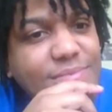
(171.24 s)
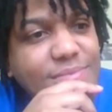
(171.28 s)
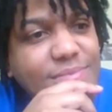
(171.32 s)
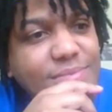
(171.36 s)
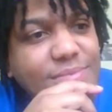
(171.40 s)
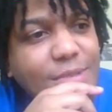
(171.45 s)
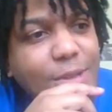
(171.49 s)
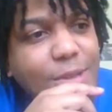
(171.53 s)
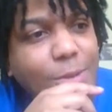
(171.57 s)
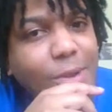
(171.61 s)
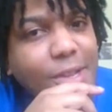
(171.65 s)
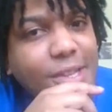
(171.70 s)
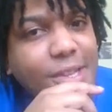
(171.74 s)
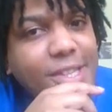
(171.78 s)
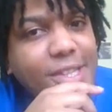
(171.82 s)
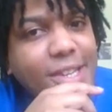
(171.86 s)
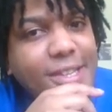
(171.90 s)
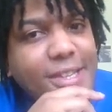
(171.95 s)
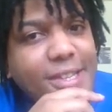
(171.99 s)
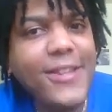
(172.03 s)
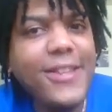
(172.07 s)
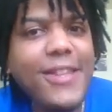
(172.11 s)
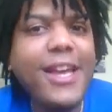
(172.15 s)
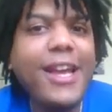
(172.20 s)
Yeah,
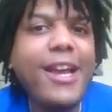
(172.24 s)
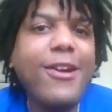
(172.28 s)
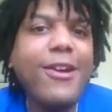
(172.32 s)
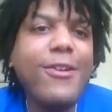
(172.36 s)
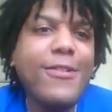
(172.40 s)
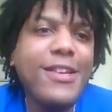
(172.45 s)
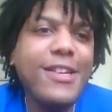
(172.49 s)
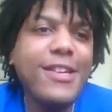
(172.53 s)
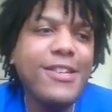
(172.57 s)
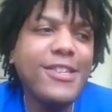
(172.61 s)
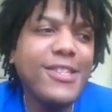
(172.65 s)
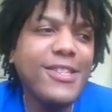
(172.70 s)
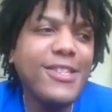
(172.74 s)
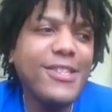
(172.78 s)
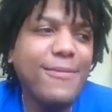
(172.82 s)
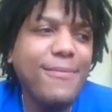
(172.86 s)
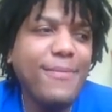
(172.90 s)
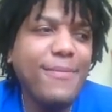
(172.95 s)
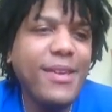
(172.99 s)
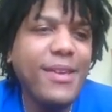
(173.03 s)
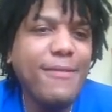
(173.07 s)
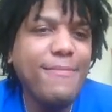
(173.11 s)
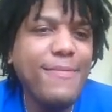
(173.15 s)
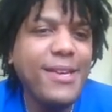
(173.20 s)
that's hilarious to
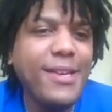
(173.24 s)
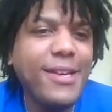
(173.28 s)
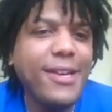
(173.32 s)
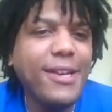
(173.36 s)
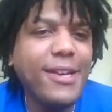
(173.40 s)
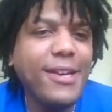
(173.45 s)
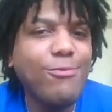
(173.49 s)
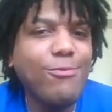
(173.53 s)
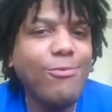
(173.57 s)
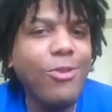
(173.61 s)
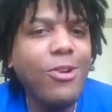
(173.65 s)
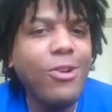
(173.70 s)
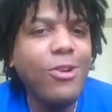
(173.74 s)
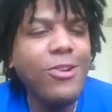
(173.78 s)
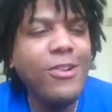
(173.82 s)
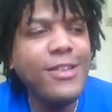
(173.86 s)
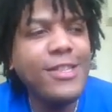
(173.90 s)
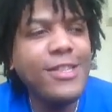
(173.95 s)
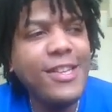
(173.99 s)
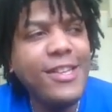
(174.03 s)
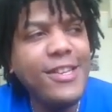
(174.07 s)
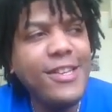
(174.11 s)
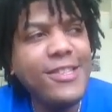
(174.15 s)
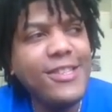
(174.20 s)
me. Because
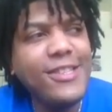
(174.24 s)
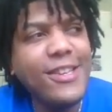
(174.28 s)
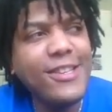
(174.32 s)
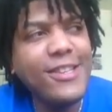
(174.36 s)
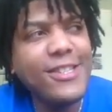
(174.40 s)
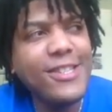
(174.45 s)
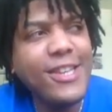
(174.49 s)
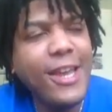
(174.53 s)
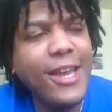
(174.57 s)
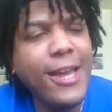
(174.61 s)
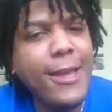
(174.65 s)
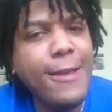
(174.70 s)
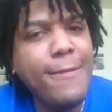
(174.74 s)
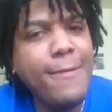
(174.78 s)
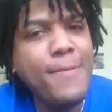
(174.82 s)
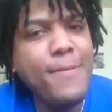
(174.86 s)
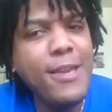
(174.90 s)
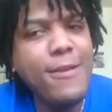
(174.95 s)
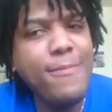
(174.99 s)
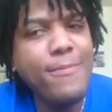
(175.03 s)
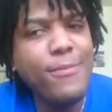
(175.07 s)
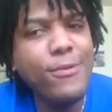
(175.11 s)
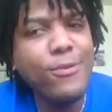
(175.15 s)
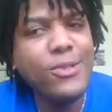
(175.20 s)
weren't these the same
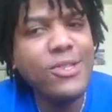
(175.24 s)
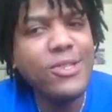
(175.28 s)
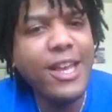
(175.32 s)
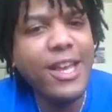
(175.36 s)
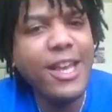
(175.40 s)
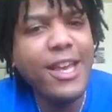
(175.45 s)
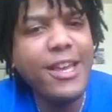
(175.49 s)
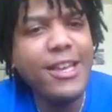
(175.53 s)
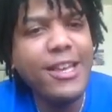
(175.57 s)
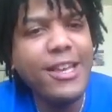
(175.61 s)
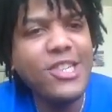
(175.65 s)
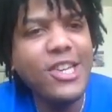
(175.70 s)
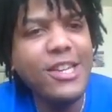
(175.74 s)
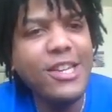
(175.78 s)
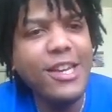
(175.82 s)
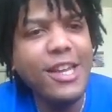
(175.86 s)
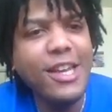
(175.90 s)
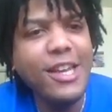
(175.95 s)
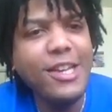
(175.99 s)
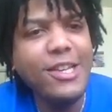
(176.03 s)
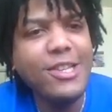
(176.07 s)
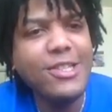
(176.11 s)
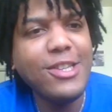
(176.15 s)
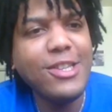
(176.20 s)
people saying she
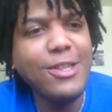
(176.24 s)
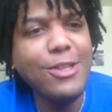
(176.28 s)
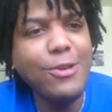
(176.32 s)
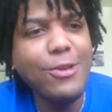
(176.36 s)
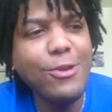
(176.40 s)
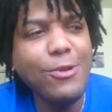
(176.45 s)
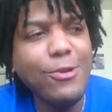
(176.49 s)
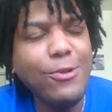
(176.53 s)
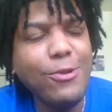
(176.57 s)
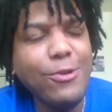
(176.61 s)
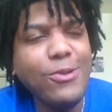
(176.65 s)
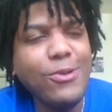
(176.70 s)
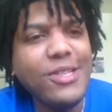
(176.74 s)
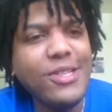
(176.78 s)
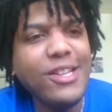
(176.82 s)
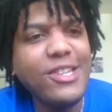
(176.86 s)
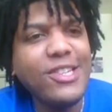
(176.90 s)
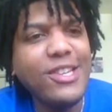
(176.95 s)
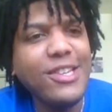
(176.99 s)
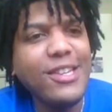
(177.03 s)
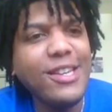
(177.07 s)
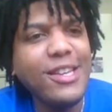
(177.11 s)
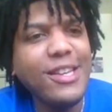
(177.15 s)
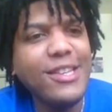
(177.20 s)
needs to lose and
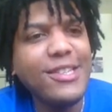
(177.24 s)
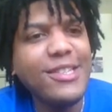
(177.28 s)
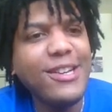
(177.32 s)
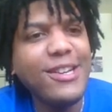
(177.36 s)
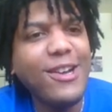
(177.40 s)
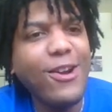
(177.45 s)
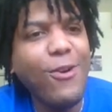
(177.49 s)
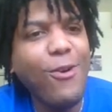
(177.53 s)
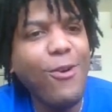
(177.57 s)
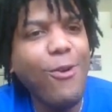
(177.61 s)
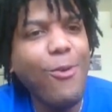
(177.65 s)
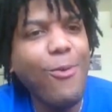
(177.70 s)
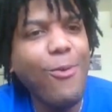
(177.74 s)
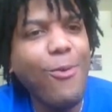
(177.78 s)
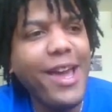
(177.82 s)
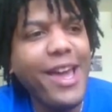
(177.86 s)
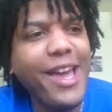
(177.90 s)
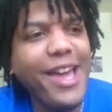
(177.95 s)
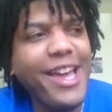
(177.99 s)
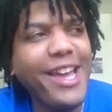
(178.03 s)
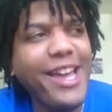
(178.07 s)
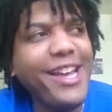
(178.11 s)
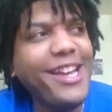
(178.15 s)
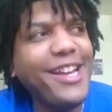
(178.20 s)
she needs to go
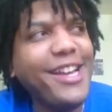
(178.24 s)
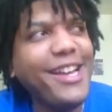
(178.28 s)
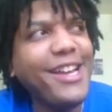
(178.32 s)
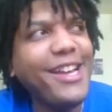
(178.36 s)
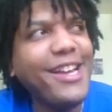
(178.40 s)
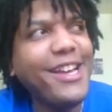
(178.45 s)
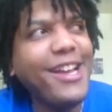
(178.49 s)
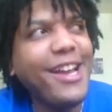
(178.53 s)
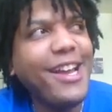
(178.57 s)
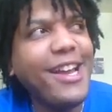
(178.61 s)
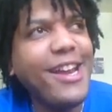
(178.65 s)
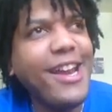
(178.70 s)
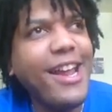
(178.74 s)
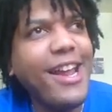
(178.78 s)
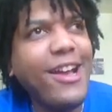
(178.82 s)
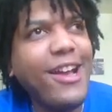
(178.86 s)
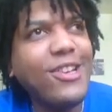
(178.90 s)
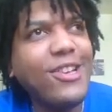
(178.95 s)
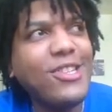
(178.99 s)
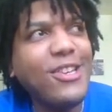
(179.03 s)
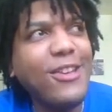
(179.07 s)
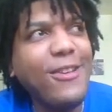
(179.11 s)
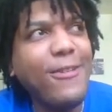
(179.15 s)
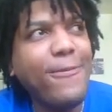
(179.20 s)
away? And
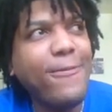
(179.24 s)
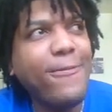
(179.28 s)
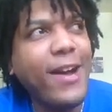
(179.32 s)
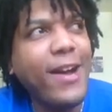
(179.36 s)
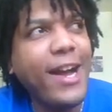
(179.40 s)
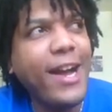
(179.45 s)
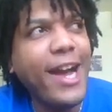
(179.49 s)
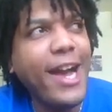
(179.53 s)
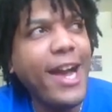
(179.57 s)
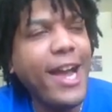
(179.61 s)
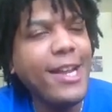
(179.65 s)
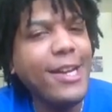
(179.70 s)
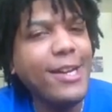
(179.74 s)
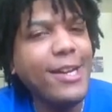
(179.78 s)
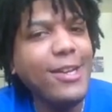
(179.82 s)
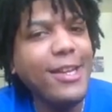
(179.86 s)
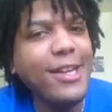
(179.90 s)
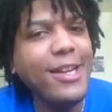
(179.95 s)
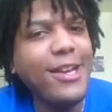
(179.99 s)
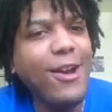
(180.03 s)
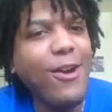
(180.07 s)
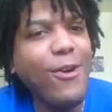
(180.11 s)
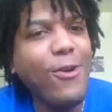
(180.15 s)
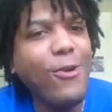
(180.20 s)
now she
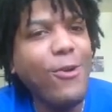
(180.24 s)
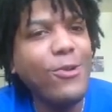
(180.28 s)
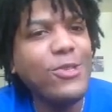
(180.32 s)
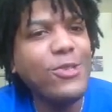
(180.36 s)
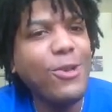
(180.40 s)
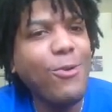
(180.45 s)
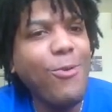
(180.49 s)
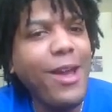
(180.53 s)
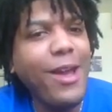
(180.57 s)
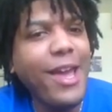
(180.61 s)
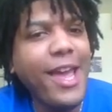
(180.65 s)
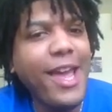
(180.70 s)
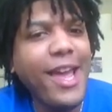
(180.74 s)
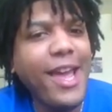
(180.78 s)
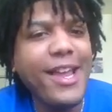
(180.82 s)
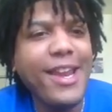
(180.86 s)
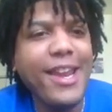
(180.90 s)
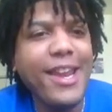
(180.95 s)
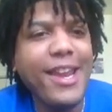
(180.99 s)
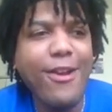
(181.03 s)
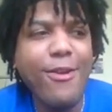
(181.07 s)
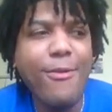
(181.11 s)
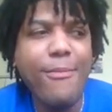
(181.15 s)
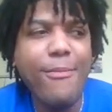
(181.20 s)
finally goes away and they're